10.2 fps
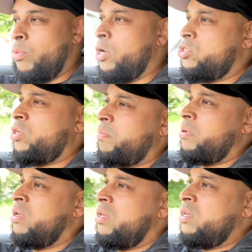workshop.
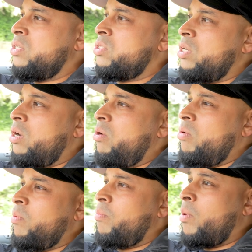
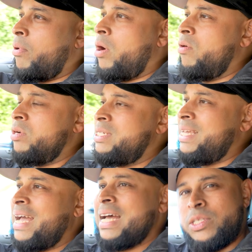So my
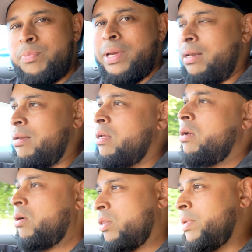priority has been
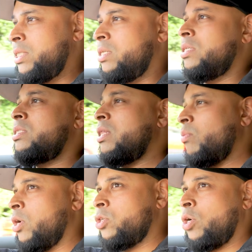on the business and the
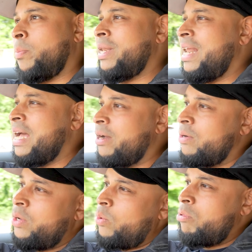workshop. And now
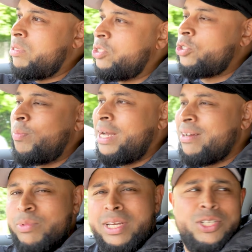we're into
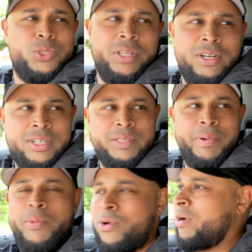summer, we can enjoy the cars a
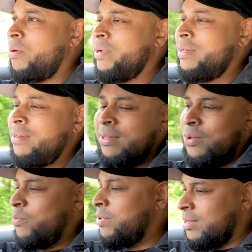bit more, can't we? We